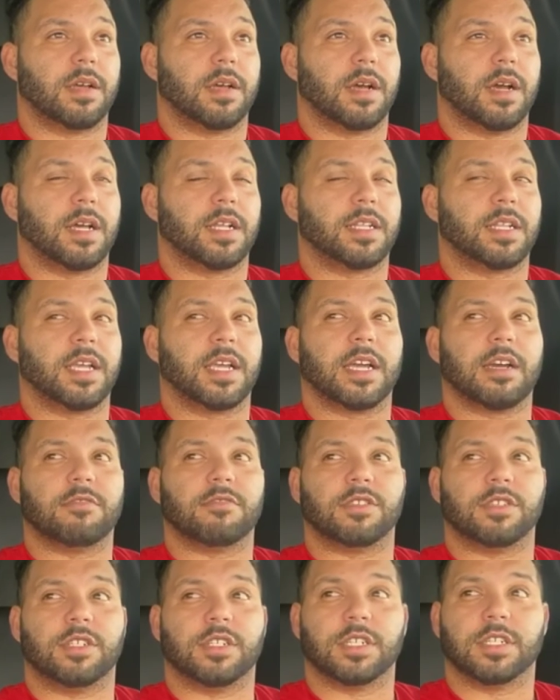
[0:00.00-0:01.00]
I think I
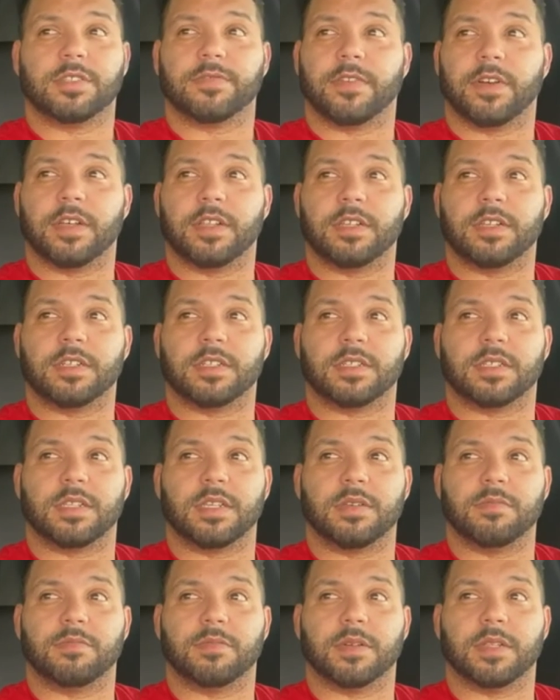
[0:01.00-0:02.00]
was just falling
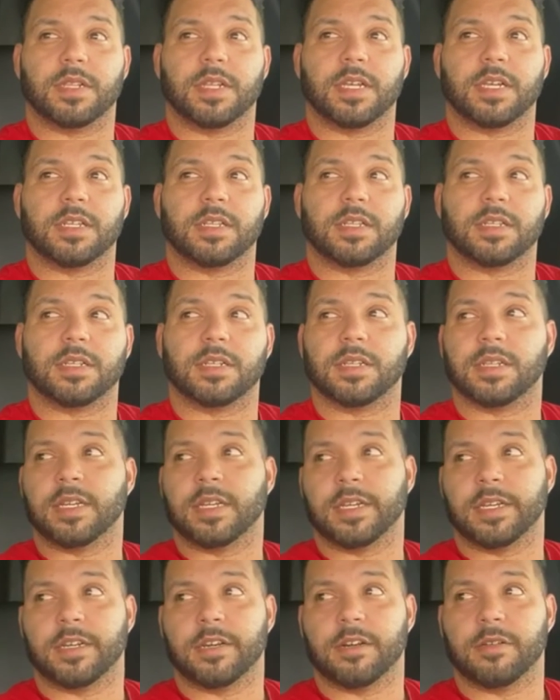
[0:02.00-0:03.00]
asleep when the
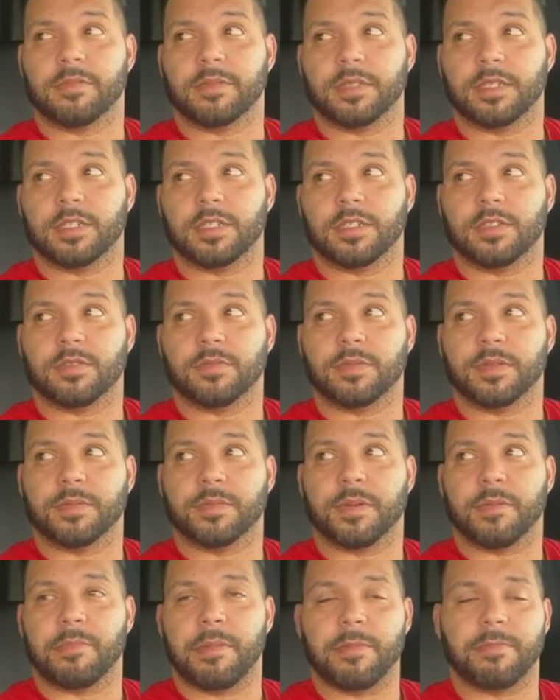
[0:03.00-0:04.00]
lady called me. She told me
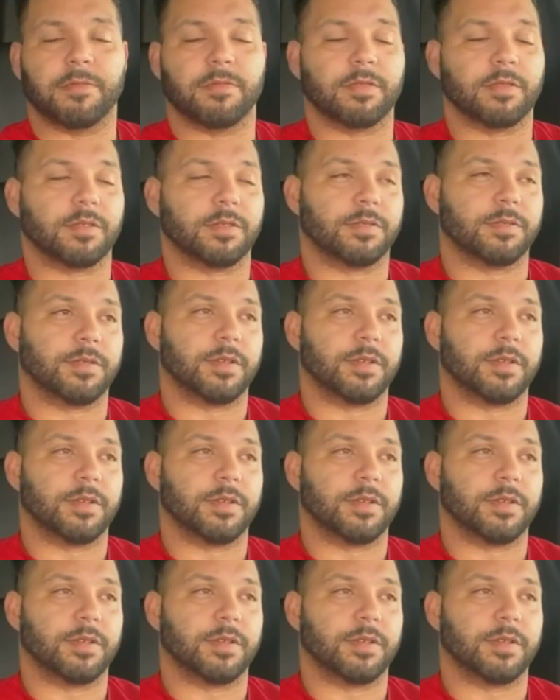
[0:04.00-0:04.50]
my paperwork was